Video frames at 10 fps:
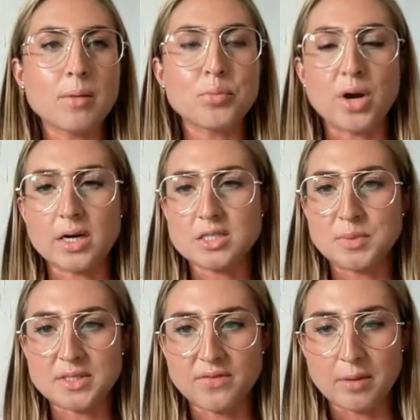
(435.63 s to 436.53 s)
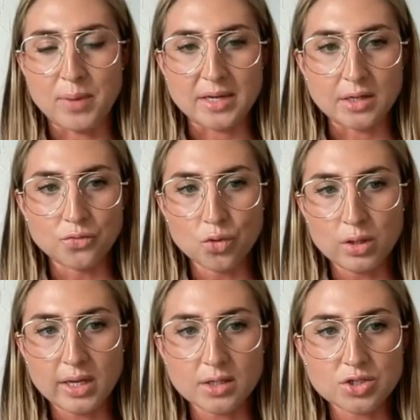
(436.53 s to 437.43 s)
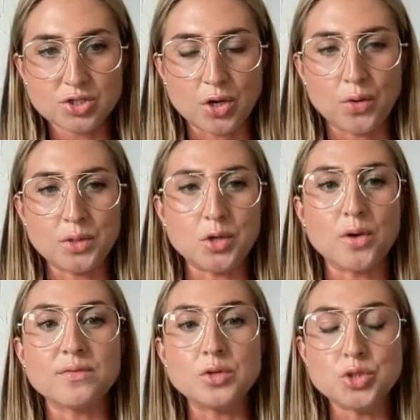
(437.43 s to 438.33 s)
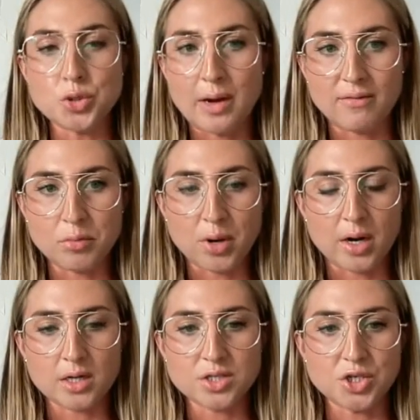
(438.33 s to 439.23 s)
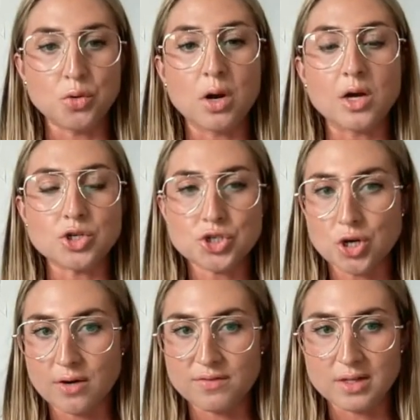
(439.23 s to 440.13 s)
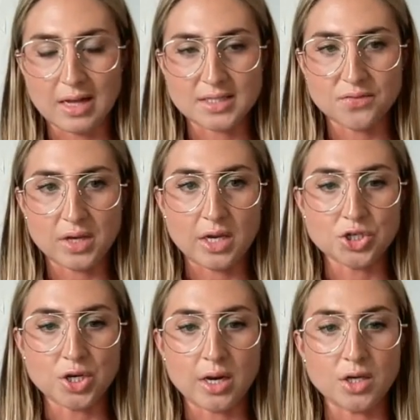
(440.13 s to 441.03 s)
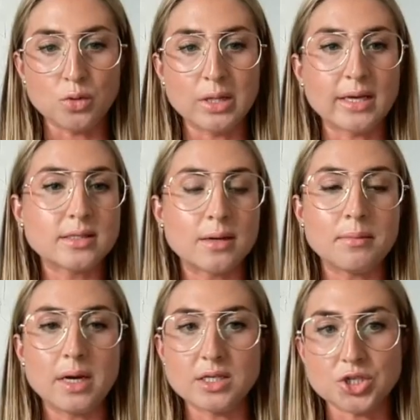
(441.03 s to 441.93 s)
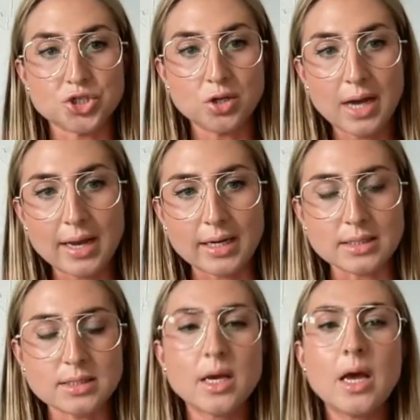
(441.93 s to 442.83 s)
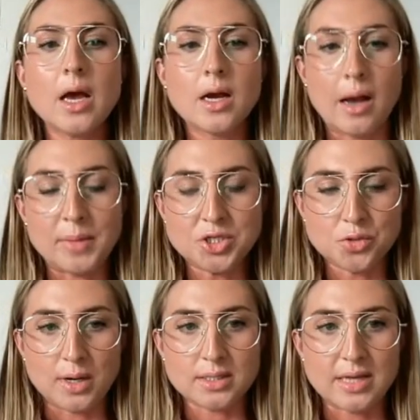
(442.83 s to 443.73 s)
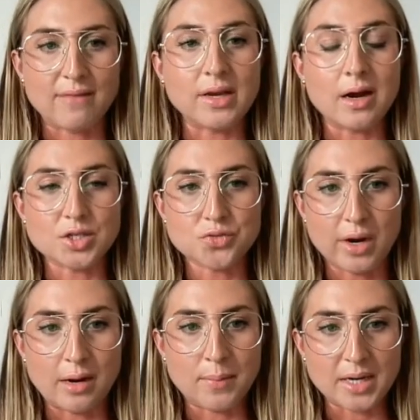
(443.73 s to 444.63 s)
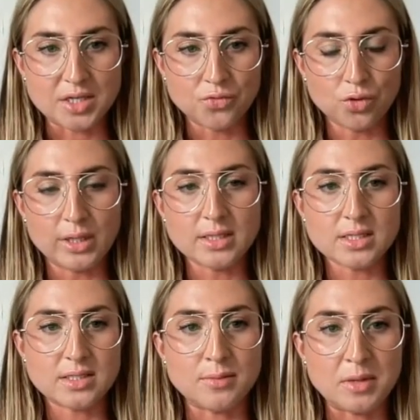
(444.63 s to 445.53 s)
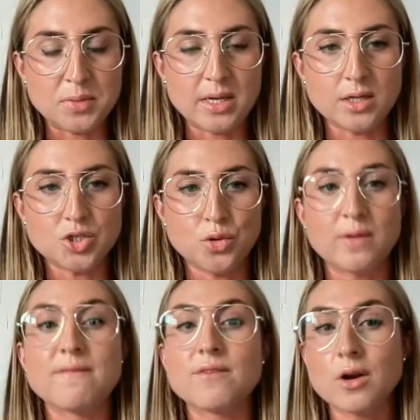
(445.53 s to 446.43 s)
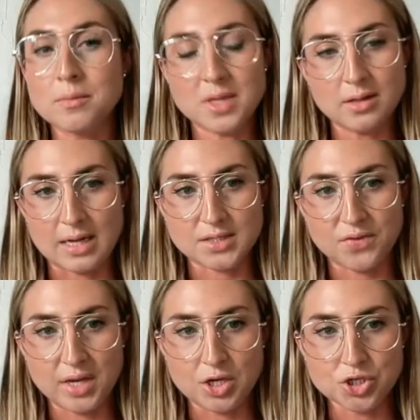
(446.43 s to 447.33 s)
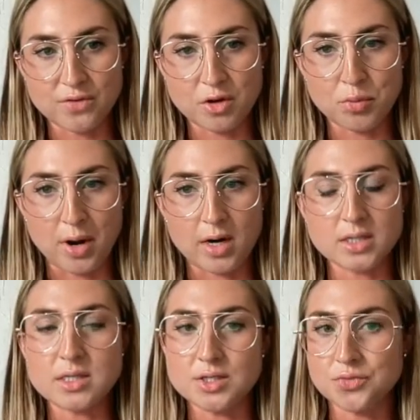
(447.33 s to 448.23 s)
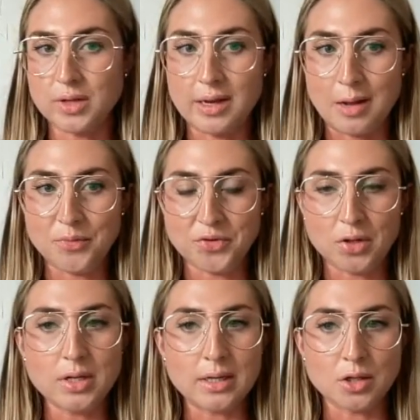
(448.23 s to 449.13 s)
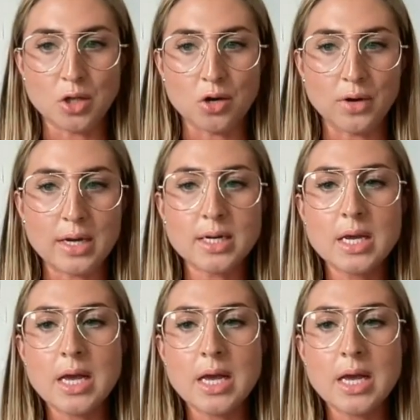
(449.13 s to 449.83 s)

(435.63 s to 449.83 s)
Product-specific binding rulings. So, if you do have a product and you are unsure of the classification and you would like some additional guidance, coming to us, having us write a binding ruling to CBP to confirm the classification of your product is really helpful in the long run.